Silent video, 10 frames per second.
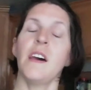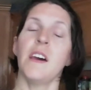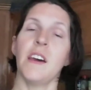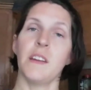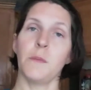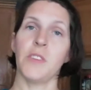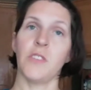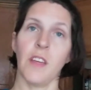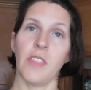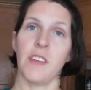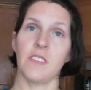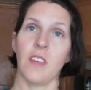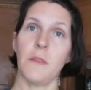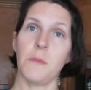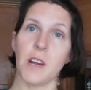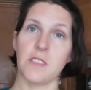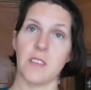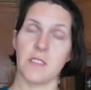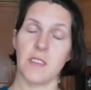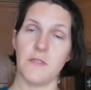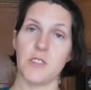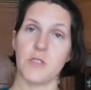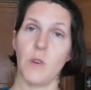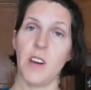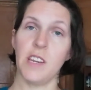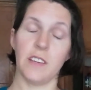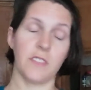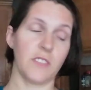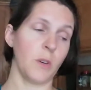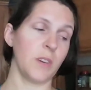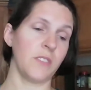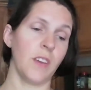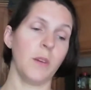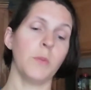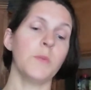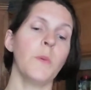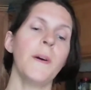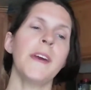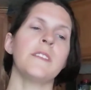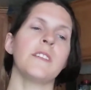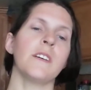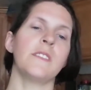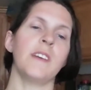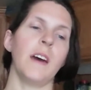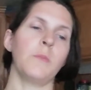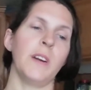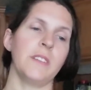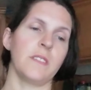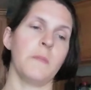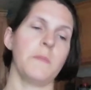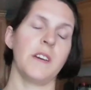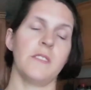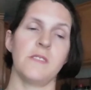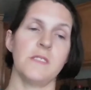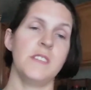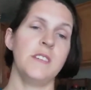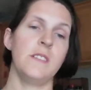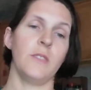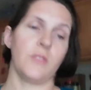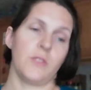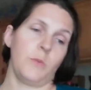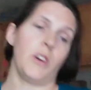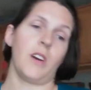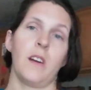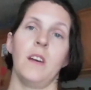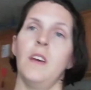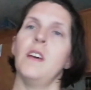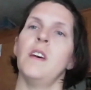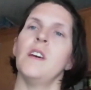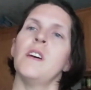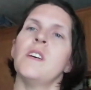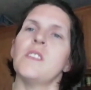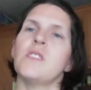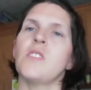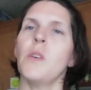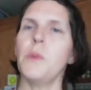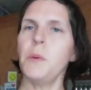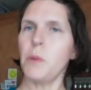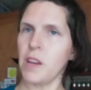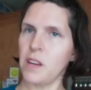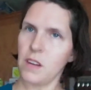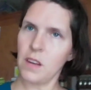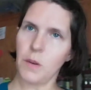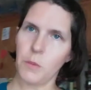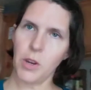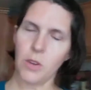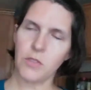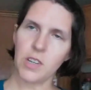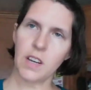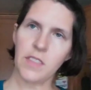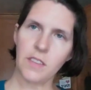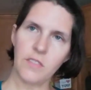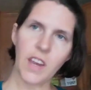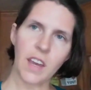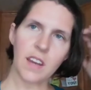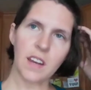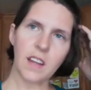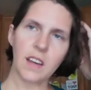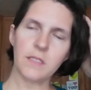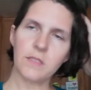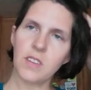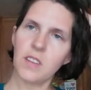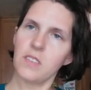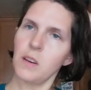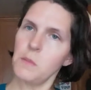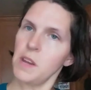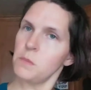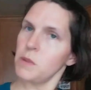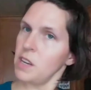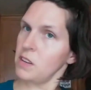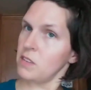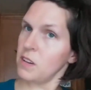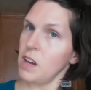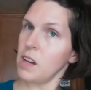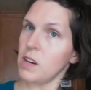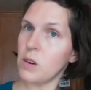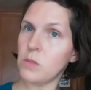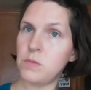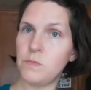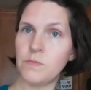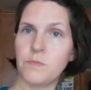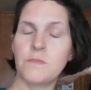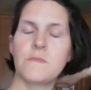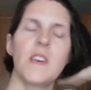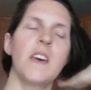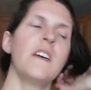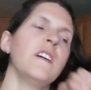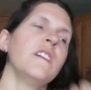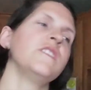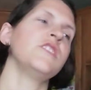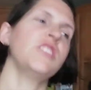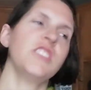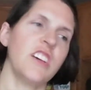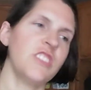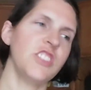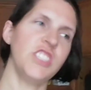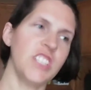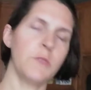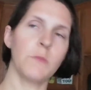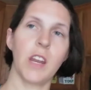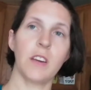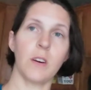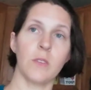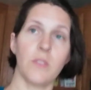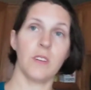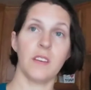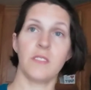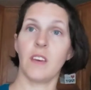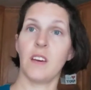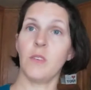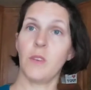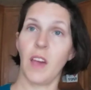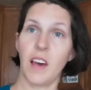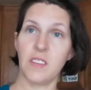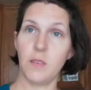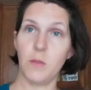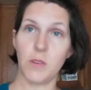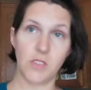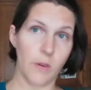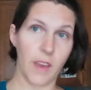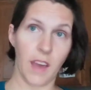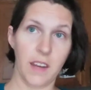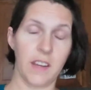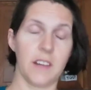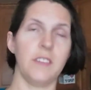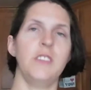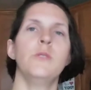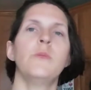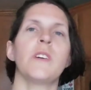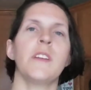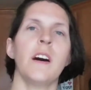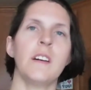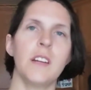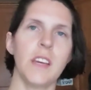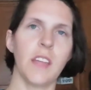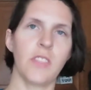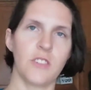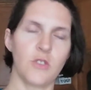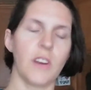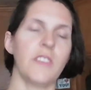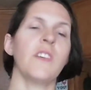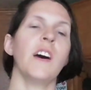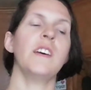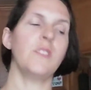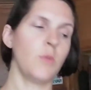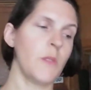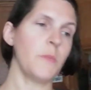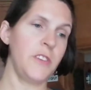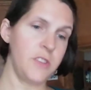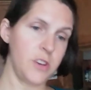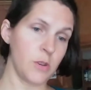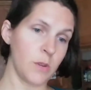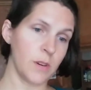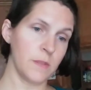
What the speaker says: And we saw that sunrise at 7:20. So I was like, well, we'll wait until Dad wakes up because he goes to work. So we waited and I went over and got the van and I says, come on, we need to go. And she says she didn't want to go. So now I was like, okay, I what's going on here. You are not going to get the choice. That is what we do.